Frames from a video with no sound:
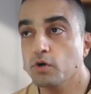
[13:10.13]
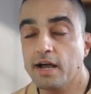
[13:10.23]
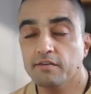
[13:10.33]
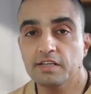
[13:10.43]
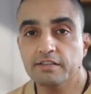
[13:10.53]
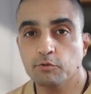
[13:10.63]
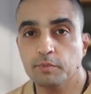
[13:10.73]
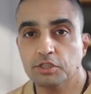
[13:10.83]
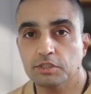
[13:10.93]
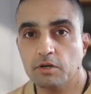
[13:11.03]
have the
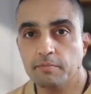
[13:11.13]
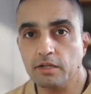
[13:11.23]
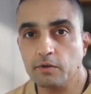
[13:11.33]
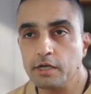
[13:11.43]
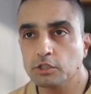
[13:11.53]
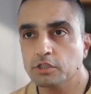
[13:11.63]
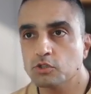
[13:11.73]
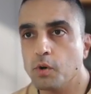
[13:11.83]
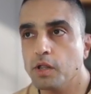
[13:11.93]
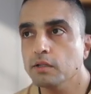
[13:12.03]
information about my location
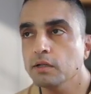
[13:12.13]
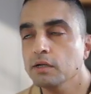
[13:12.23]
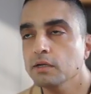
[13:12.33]
as well.